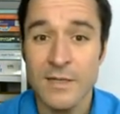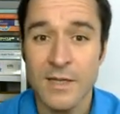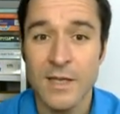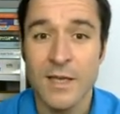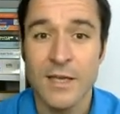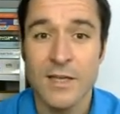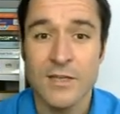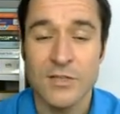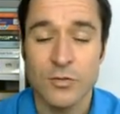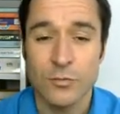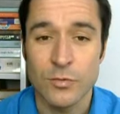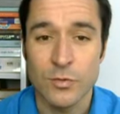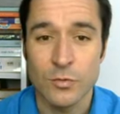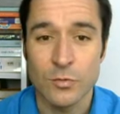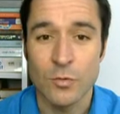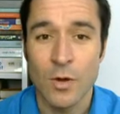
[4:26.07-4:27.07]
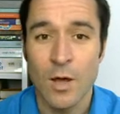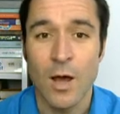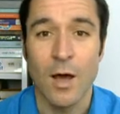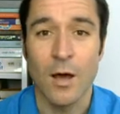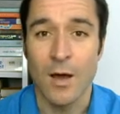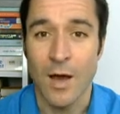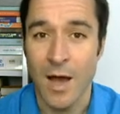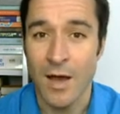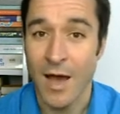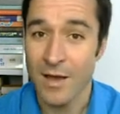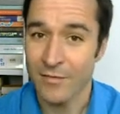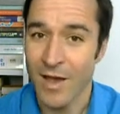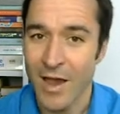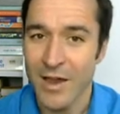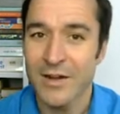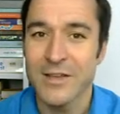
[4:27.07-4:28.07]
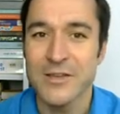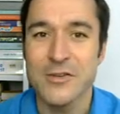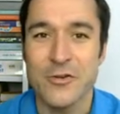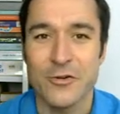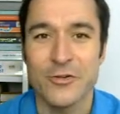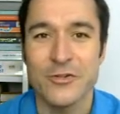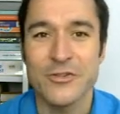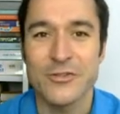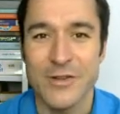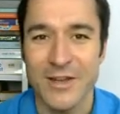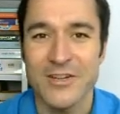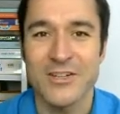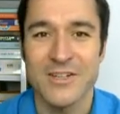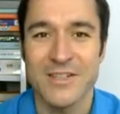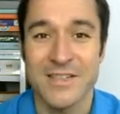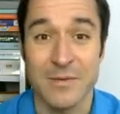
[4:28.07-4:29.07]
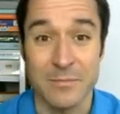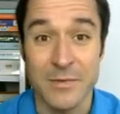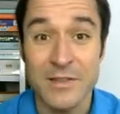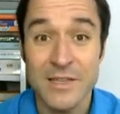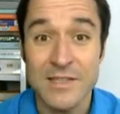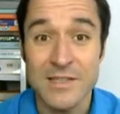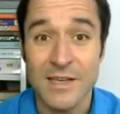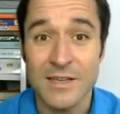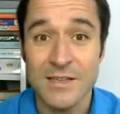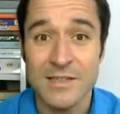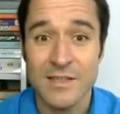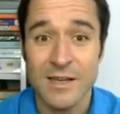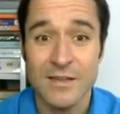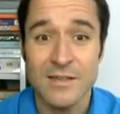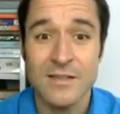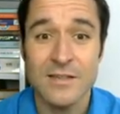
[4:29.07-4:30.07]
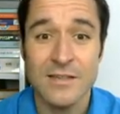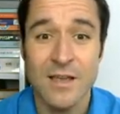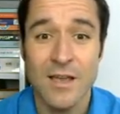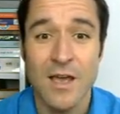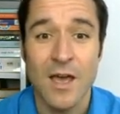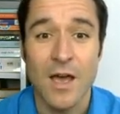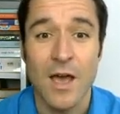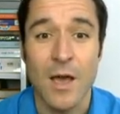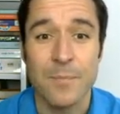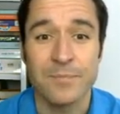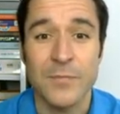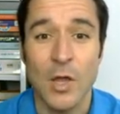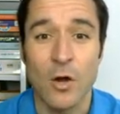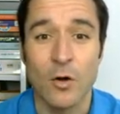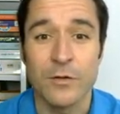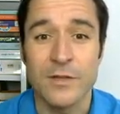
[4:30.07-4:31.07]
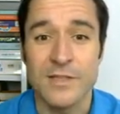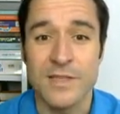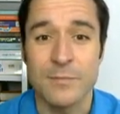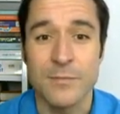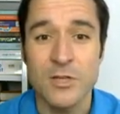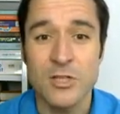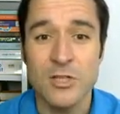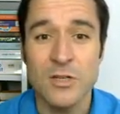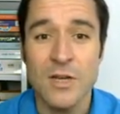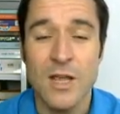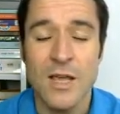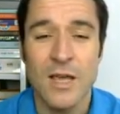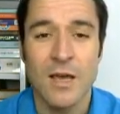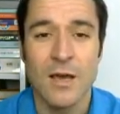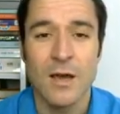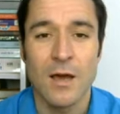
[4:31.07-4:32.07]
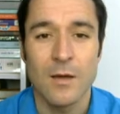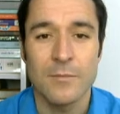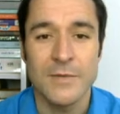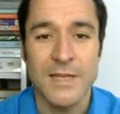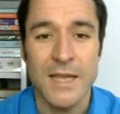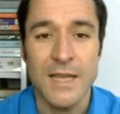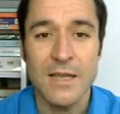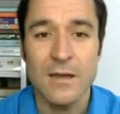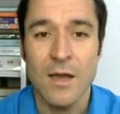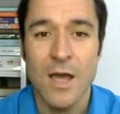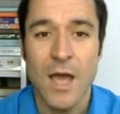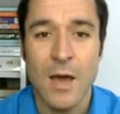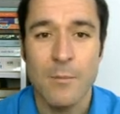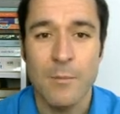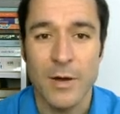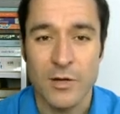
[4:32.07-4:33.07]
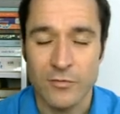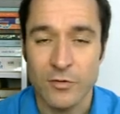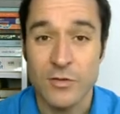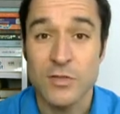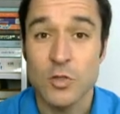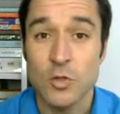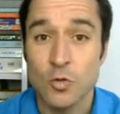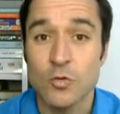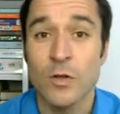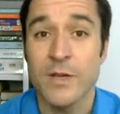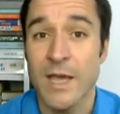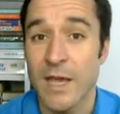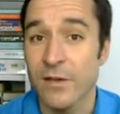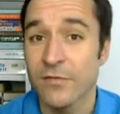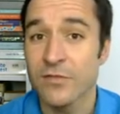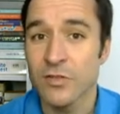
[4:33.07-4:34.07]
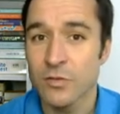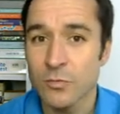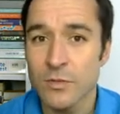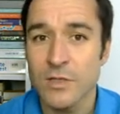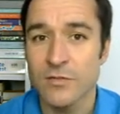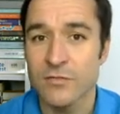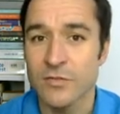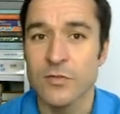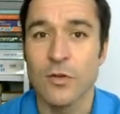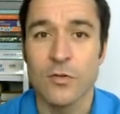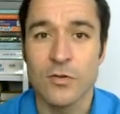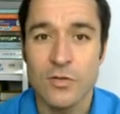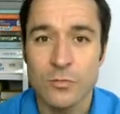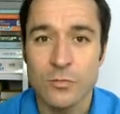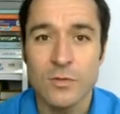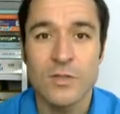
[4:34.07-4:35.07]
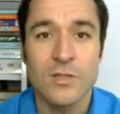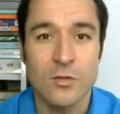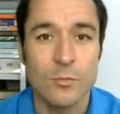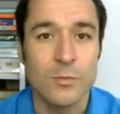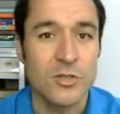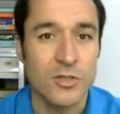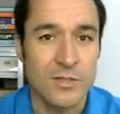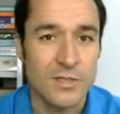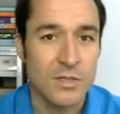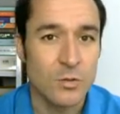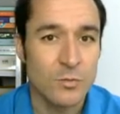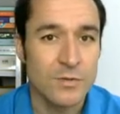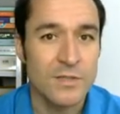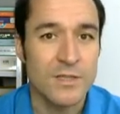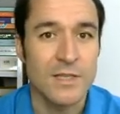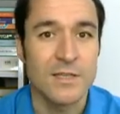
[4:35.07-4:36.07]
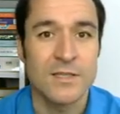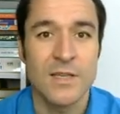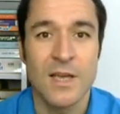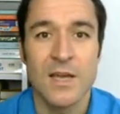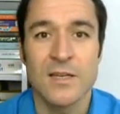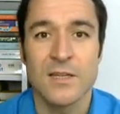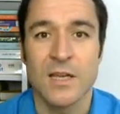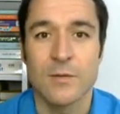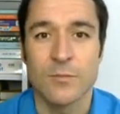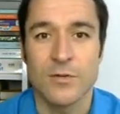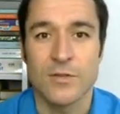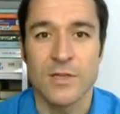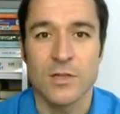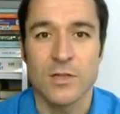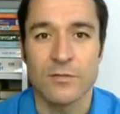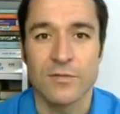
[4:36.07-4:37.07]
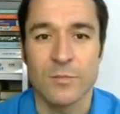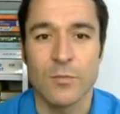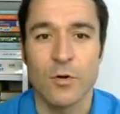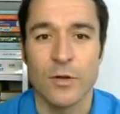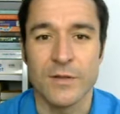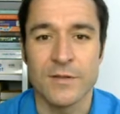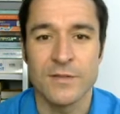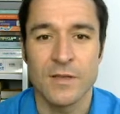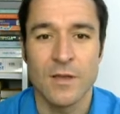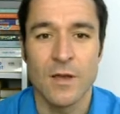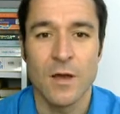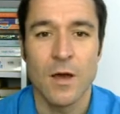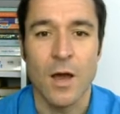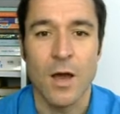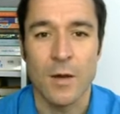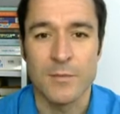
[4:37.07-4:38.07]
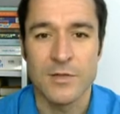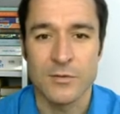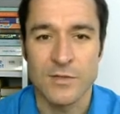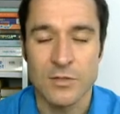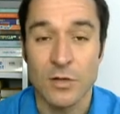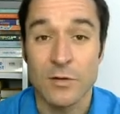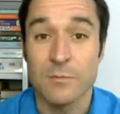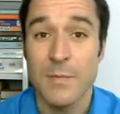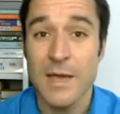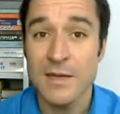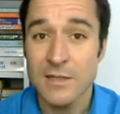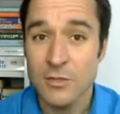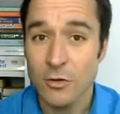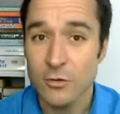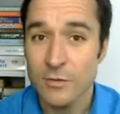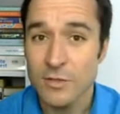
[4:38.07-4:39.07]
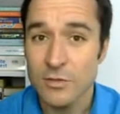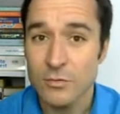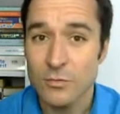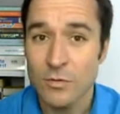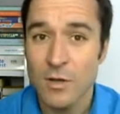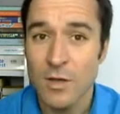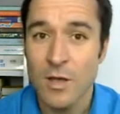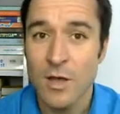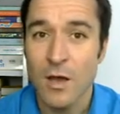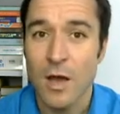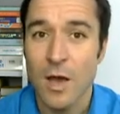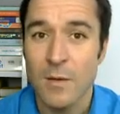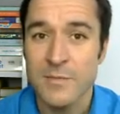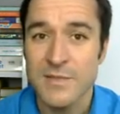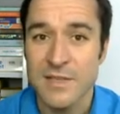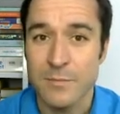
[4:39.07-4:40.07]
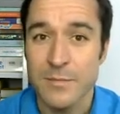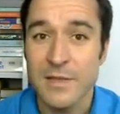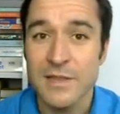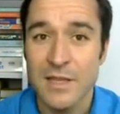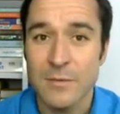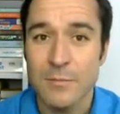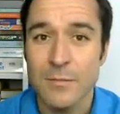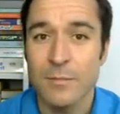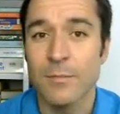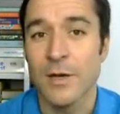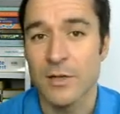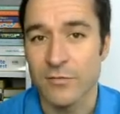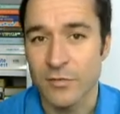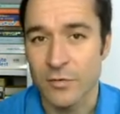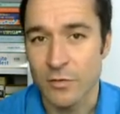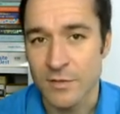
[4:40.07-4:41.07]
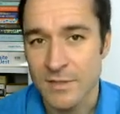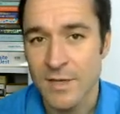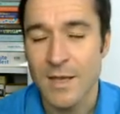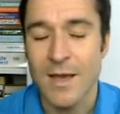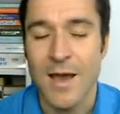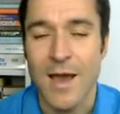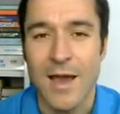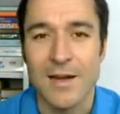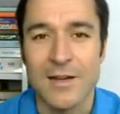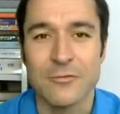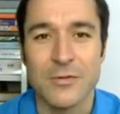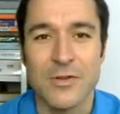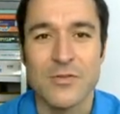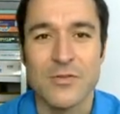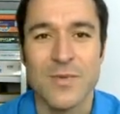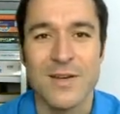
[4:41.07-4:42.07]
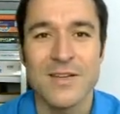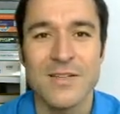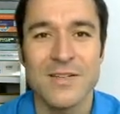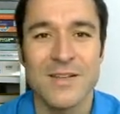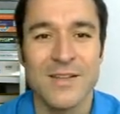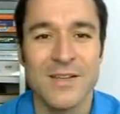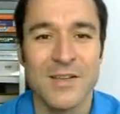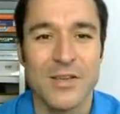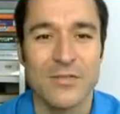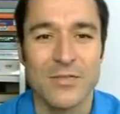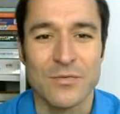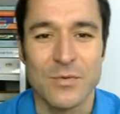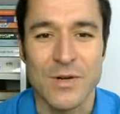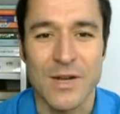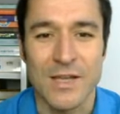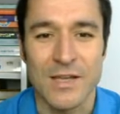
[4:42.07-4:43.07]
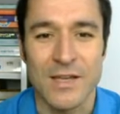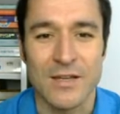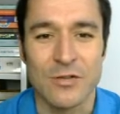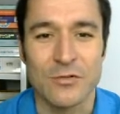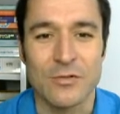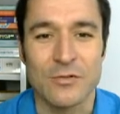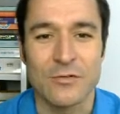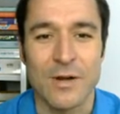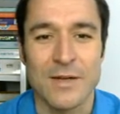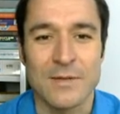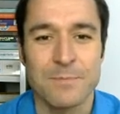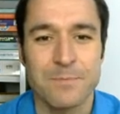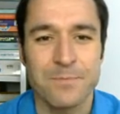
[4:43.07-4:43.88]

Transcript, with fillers: So you uh, are highly encouraged to actually submit these exercises um, on the submission um, day. But of course, you do not have to do it. If you don't do it, you will just lose these 10% of the points. Um, so it's not mandatory to uh, submit them, but of course, highly recommended if you want to get a good grade.